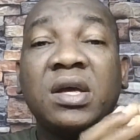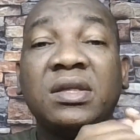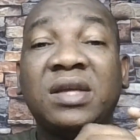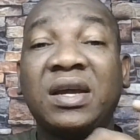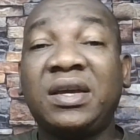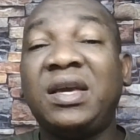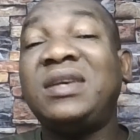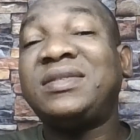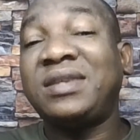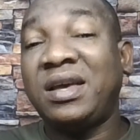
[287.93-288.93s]
that
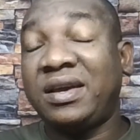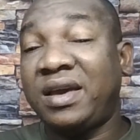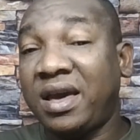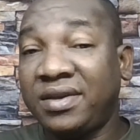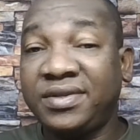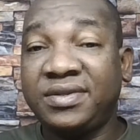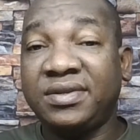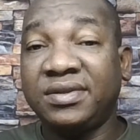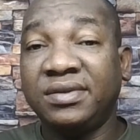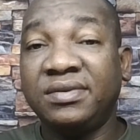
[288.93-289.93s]
kicks
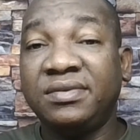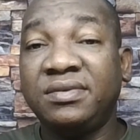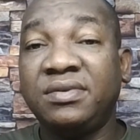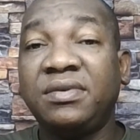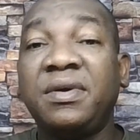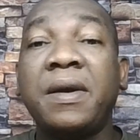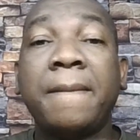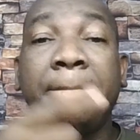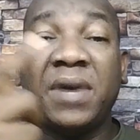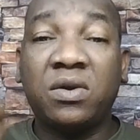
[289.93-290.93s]
against
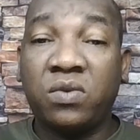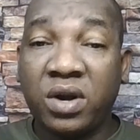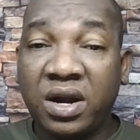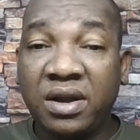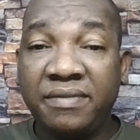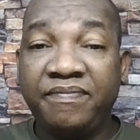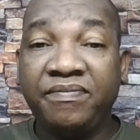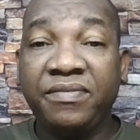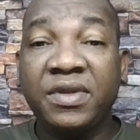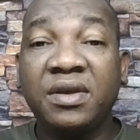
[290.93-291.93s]
malware.
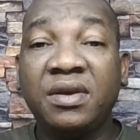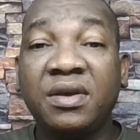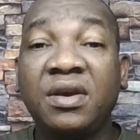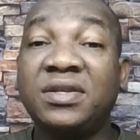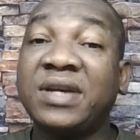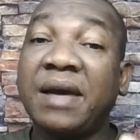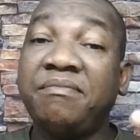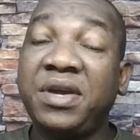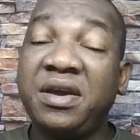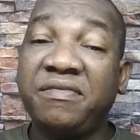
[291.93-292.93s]
It can
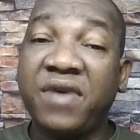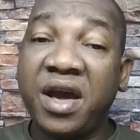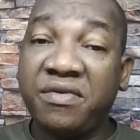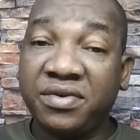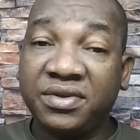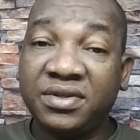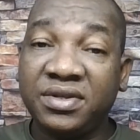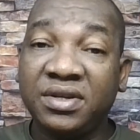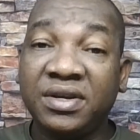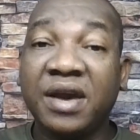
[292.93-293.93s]
be a virus,
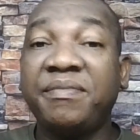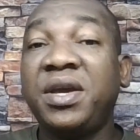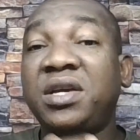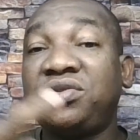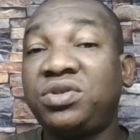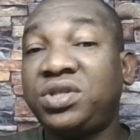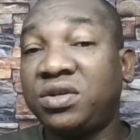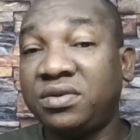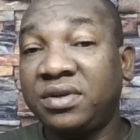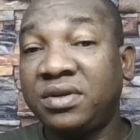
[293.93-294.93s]
it can be a
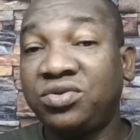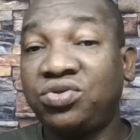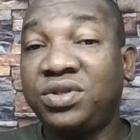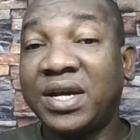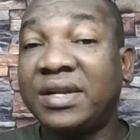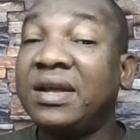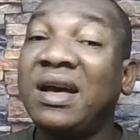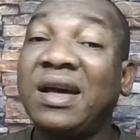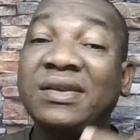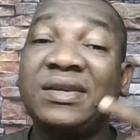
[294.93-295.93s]
Trojan,
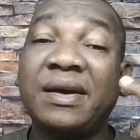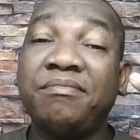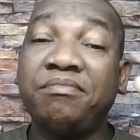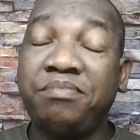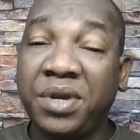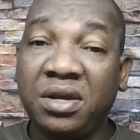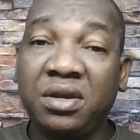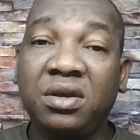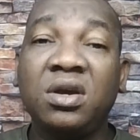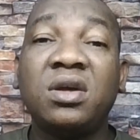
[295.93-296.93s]
and it can
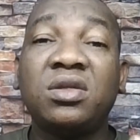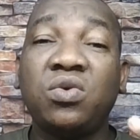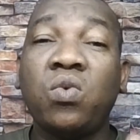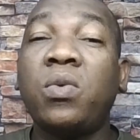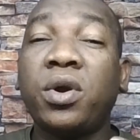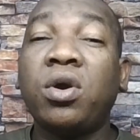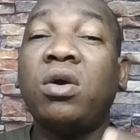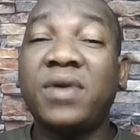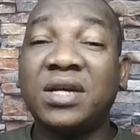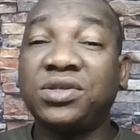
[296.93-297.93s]
be the one we
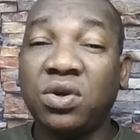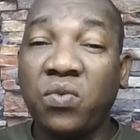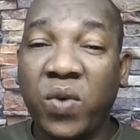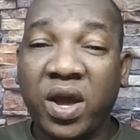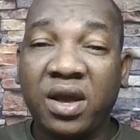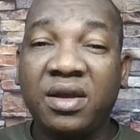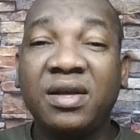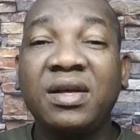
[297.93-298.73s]
call ransomware.